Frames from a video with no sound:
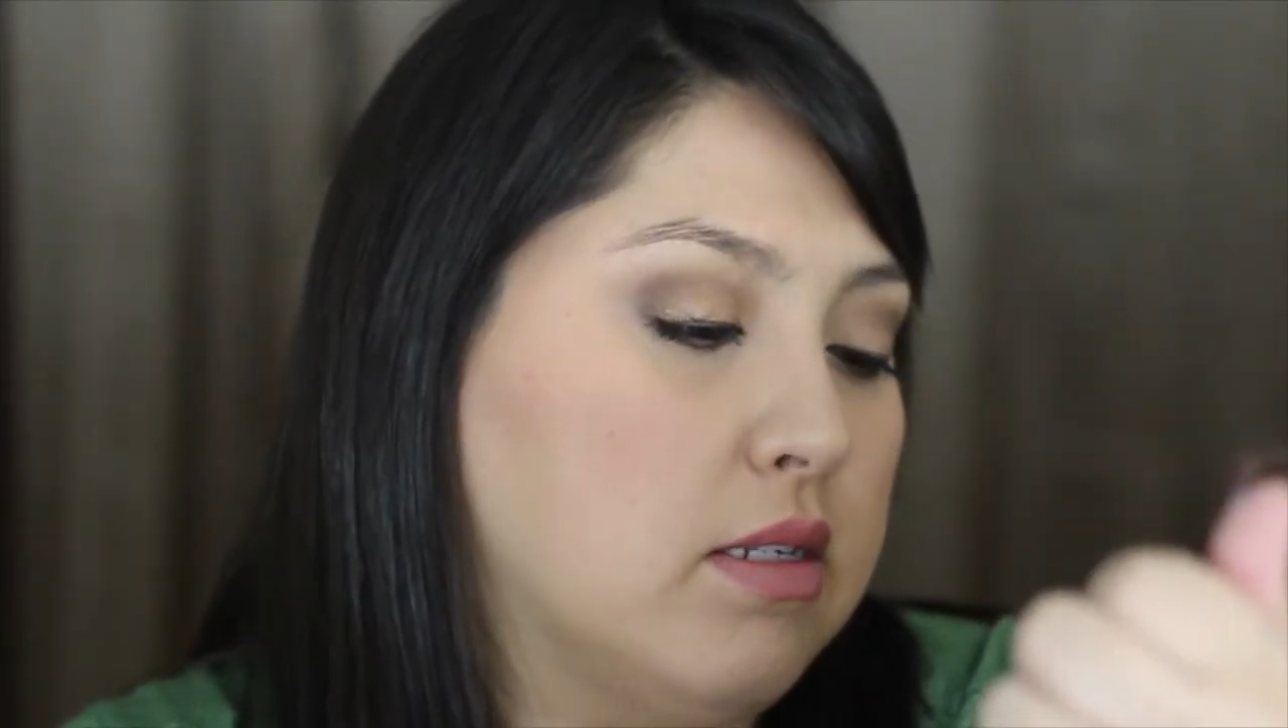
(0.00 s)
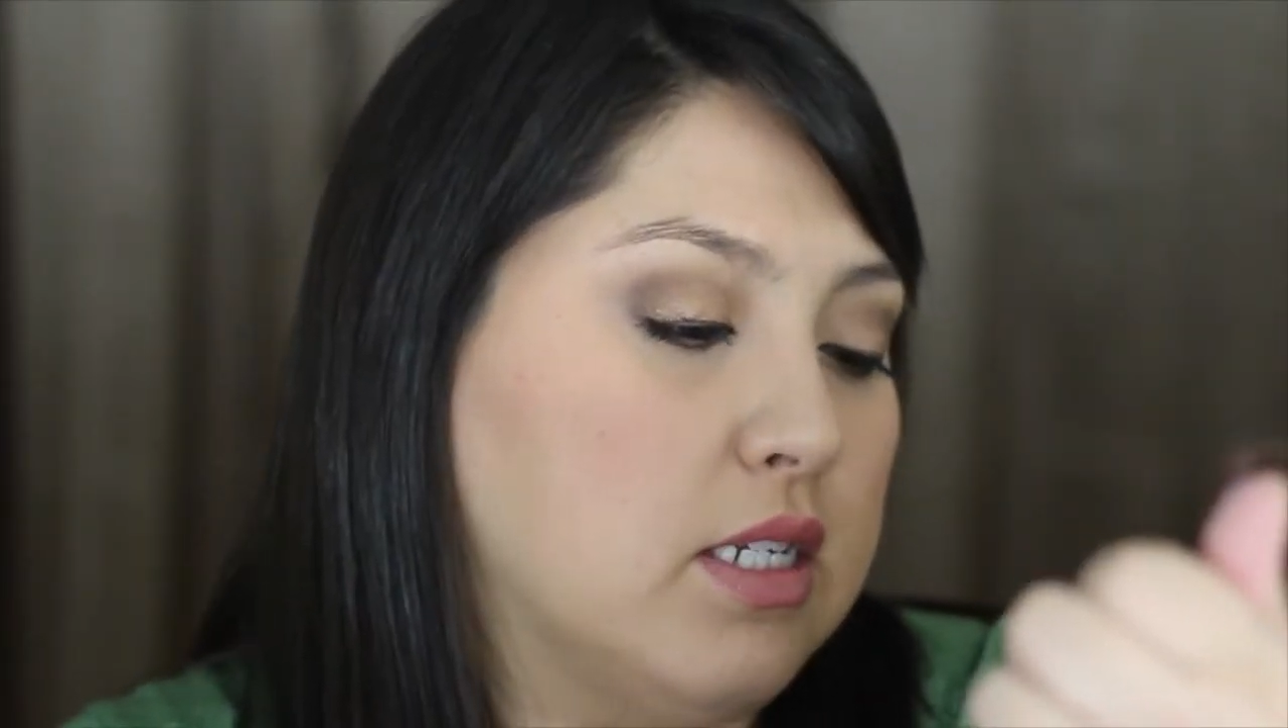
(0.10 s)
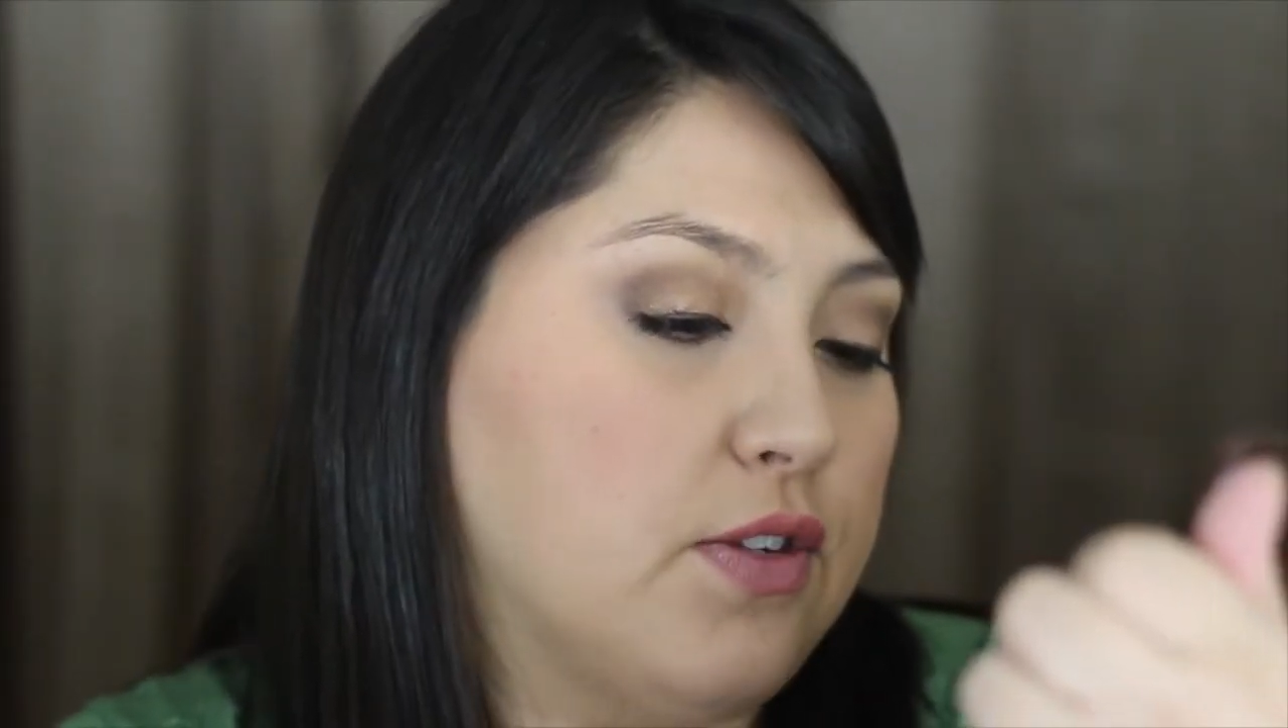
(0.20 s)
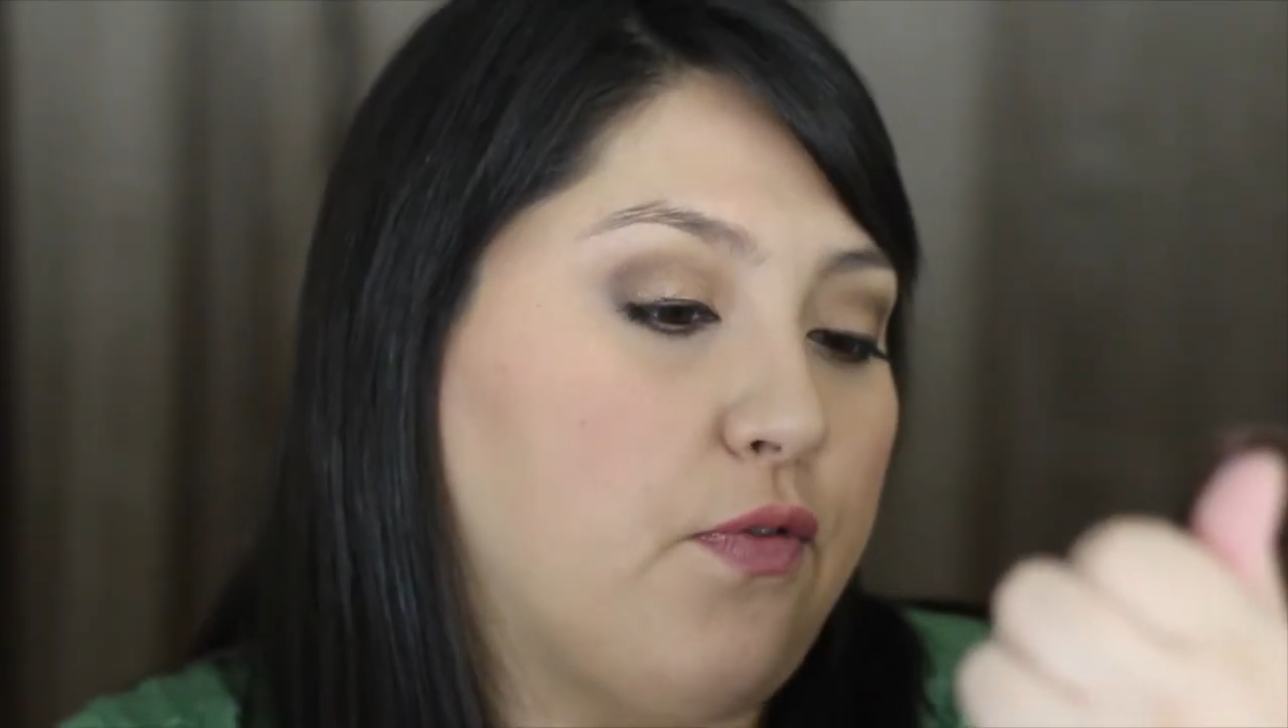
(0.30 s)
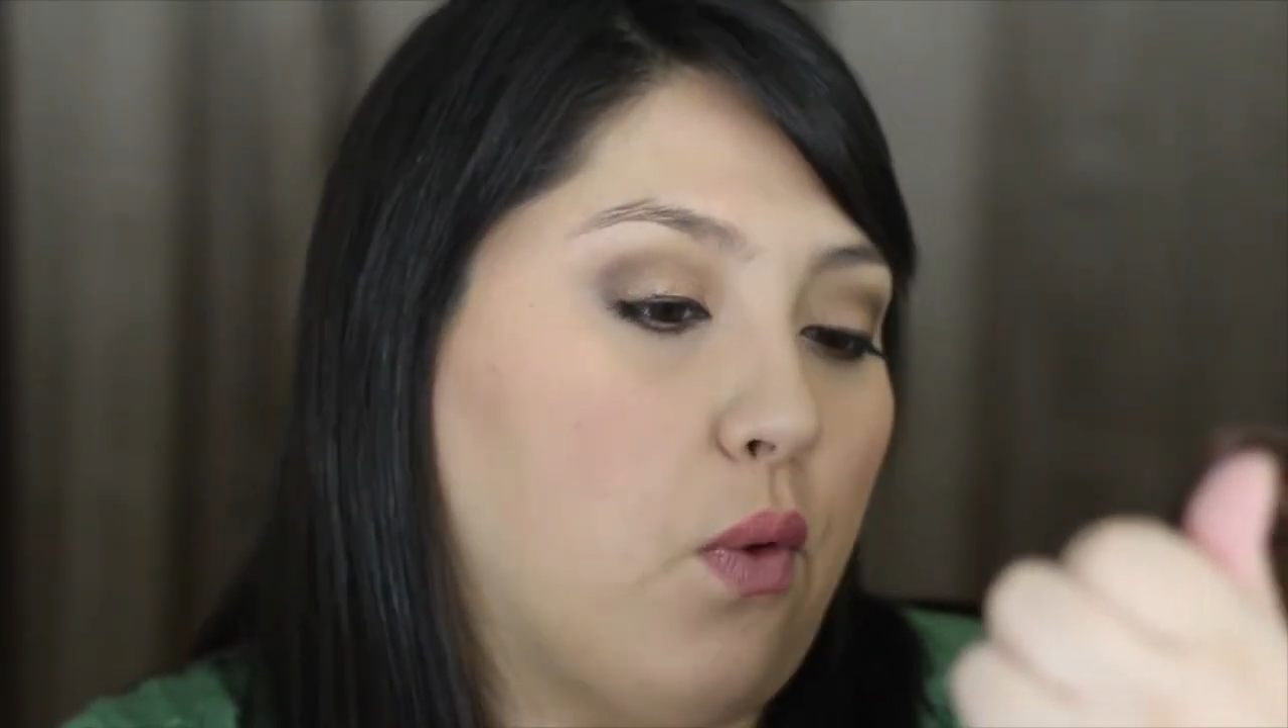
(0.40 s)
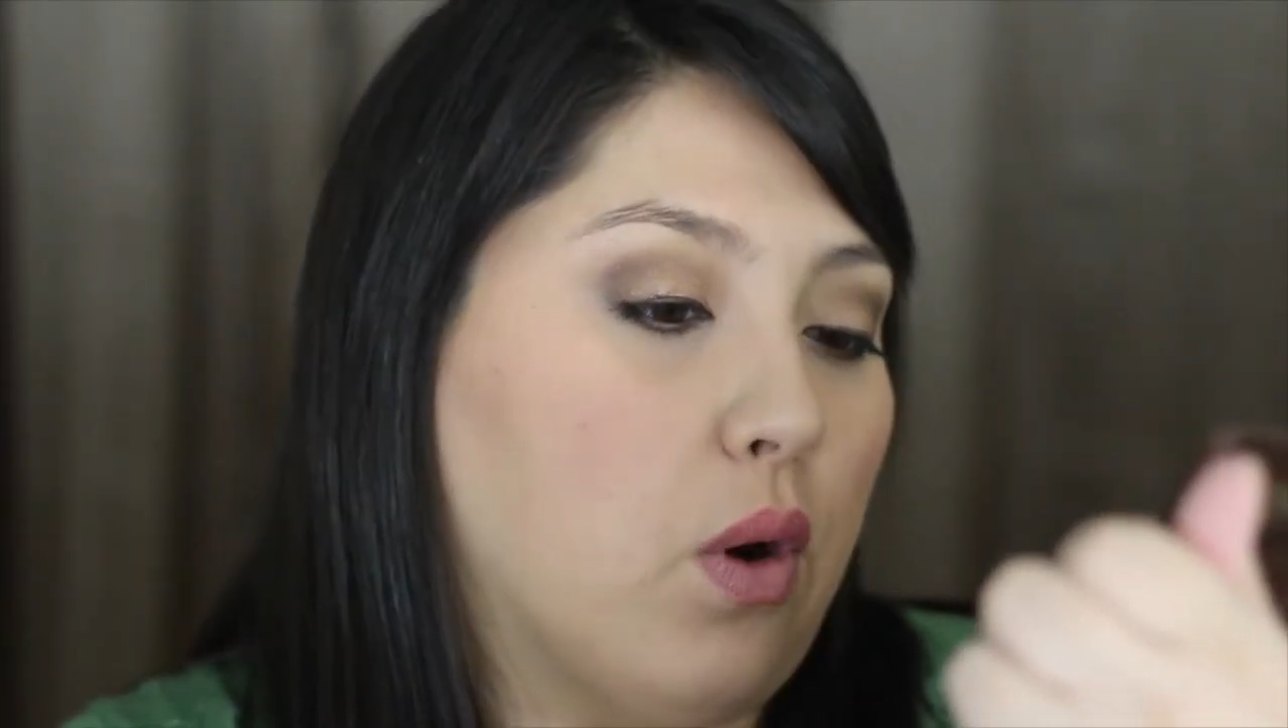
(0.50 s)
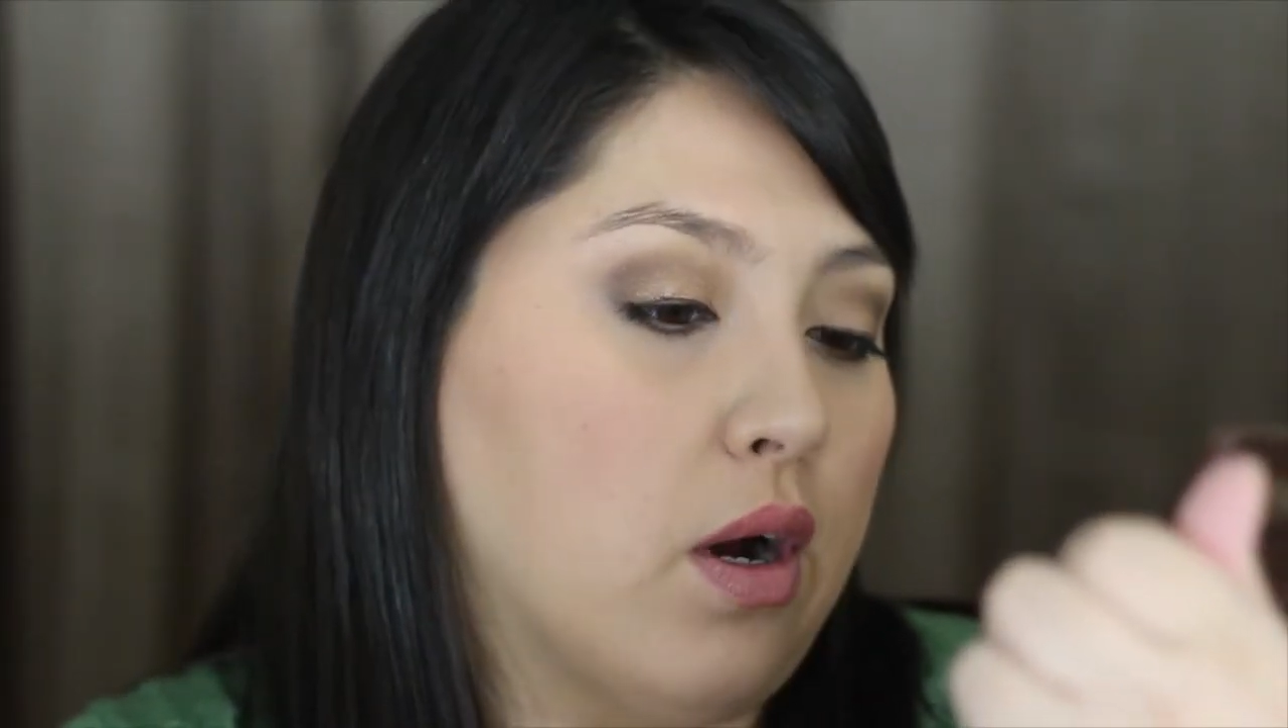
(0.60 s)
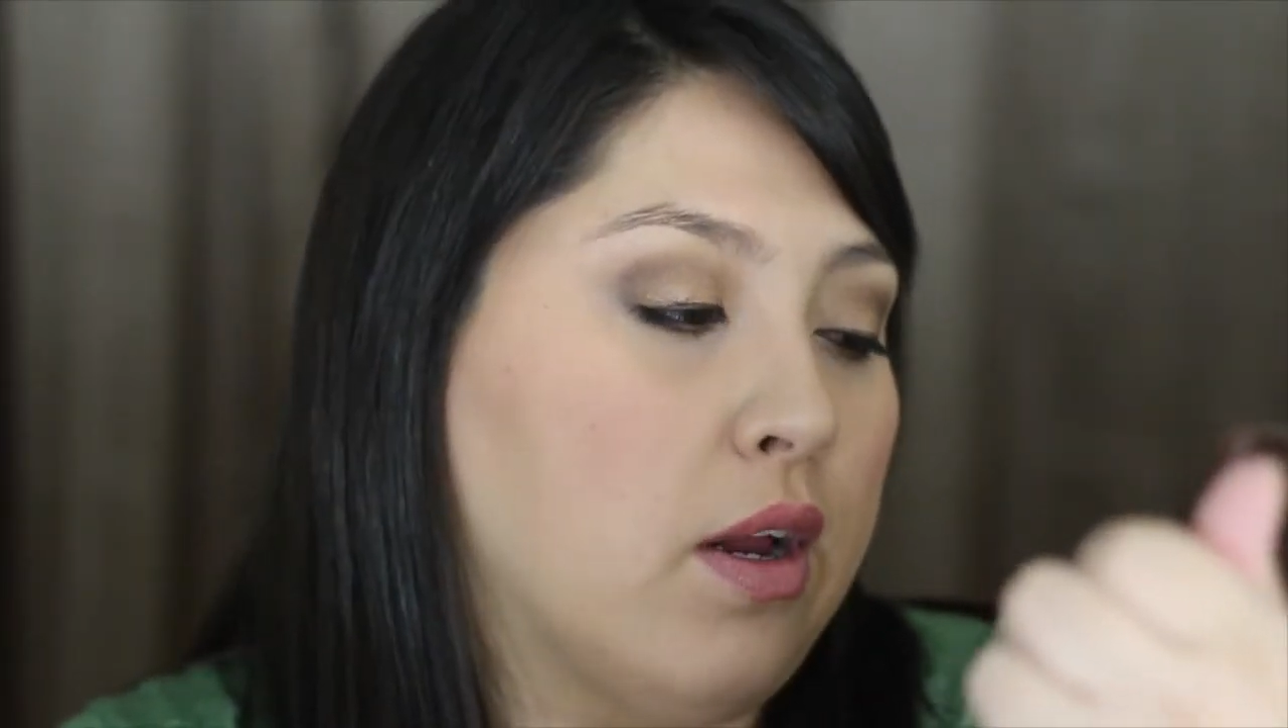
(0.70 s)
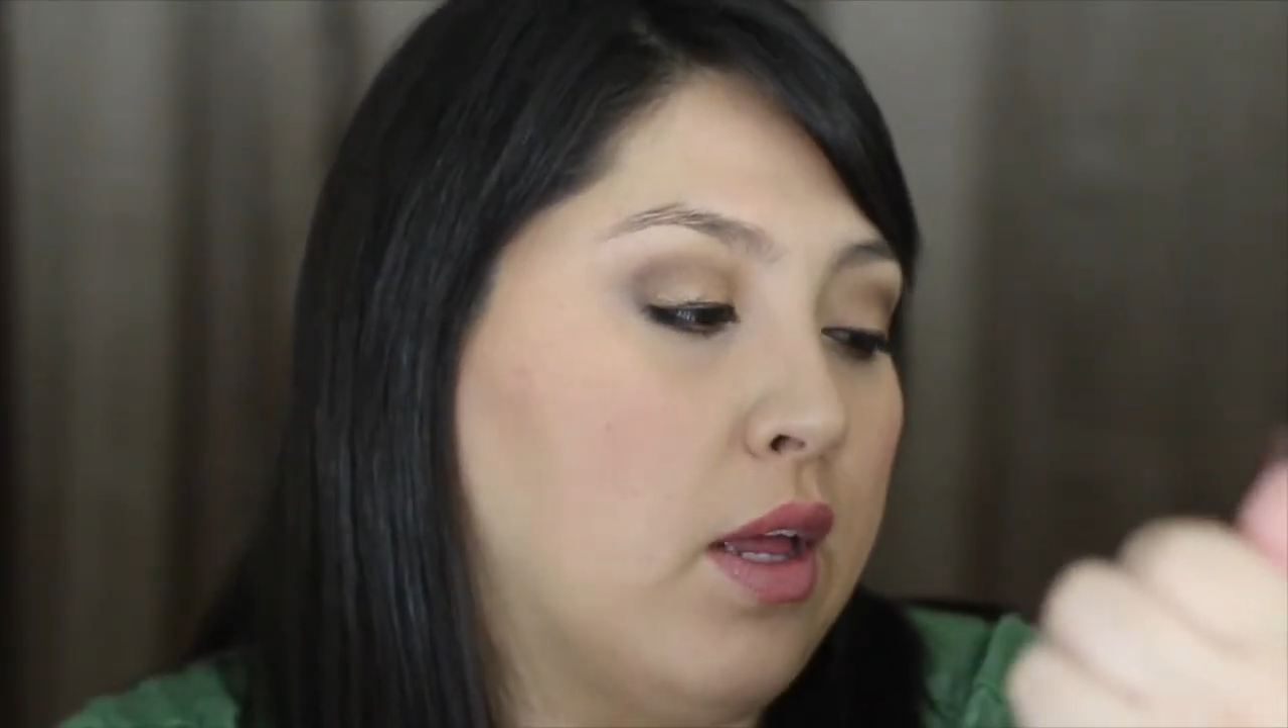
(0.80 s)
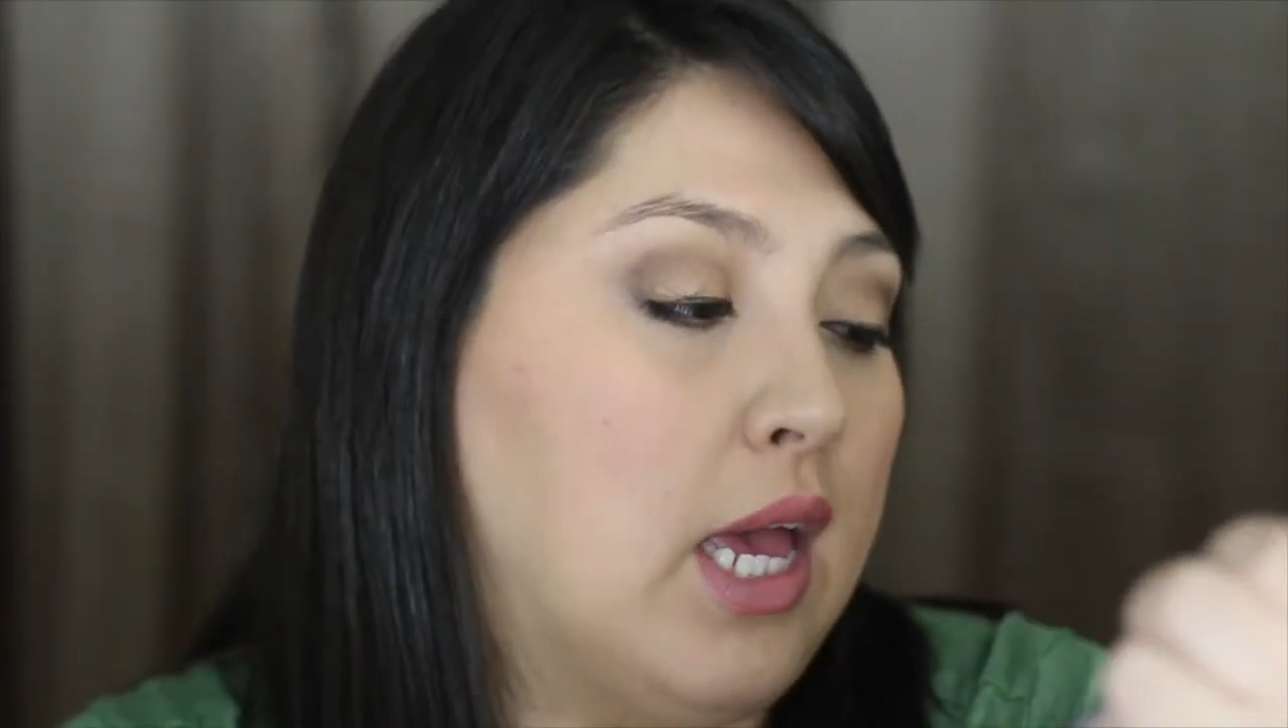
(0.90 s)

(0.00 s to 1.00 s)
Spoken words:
it's 4.